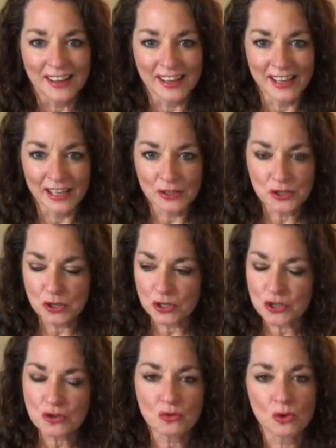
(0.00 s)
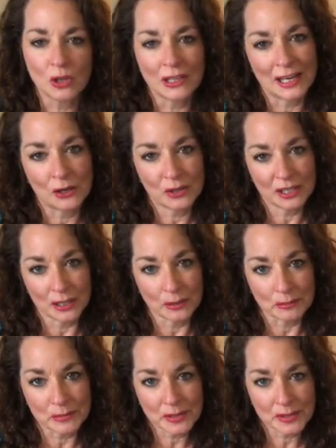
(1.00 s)
and to control
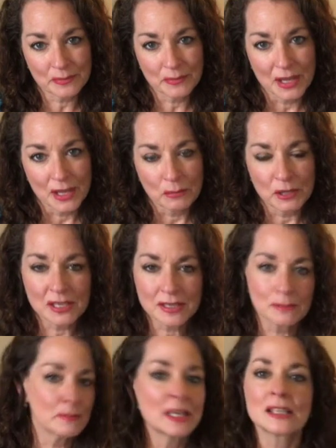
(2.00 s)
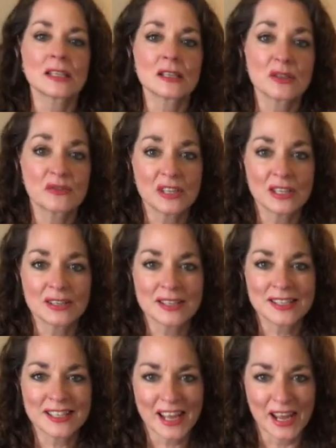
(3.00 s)
outcomes because it makes us feel
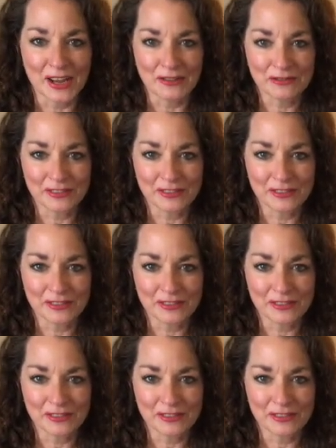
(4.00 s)
safe.